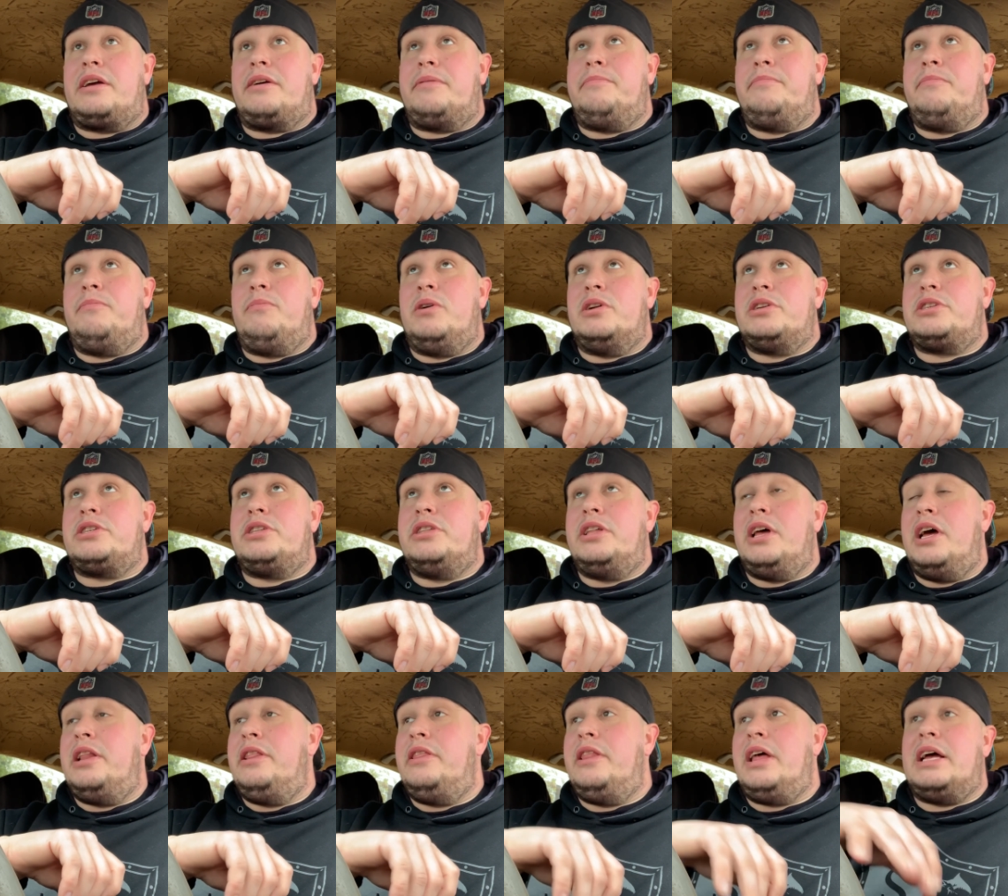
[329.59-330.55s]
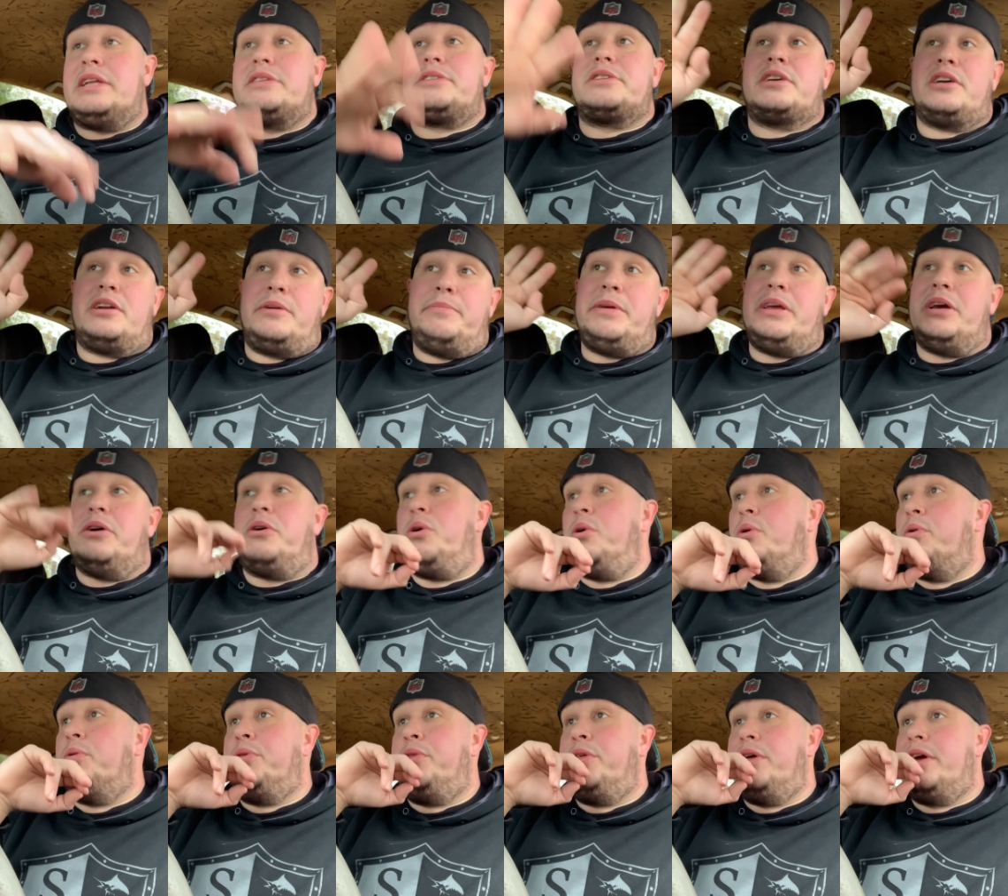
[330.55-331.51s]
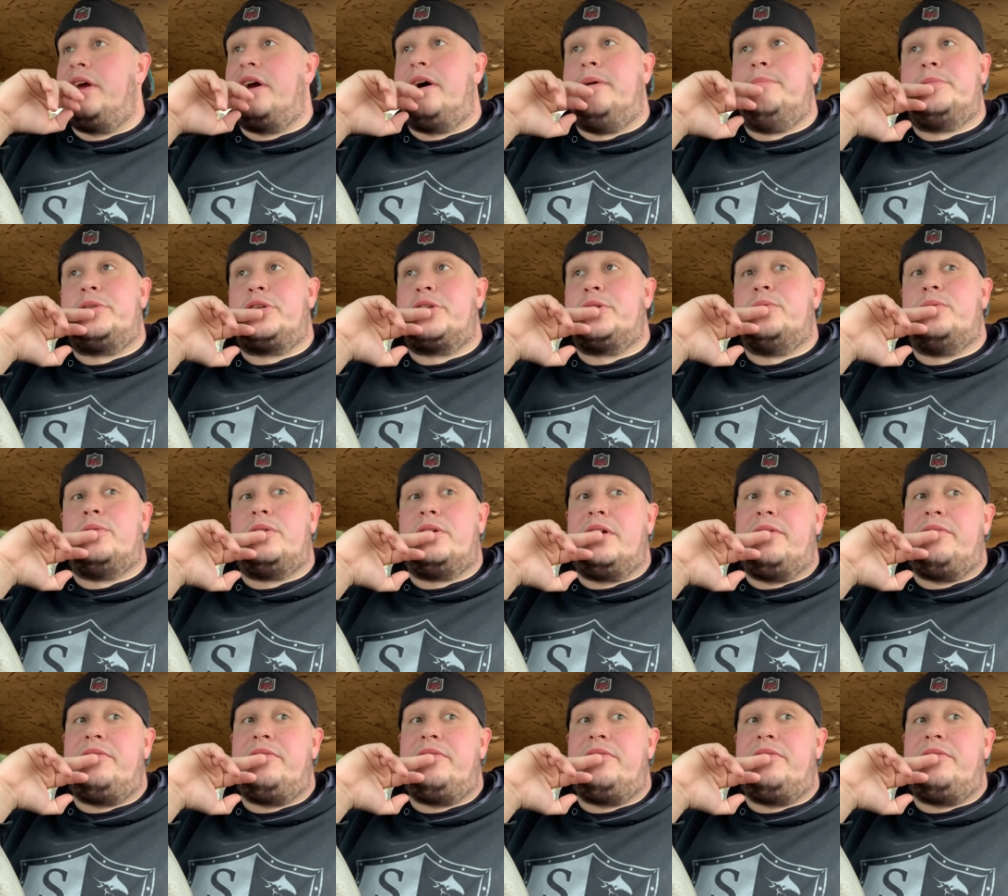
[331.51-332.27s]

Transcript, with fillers: in which then that's going to be a whole thing, I'm sure.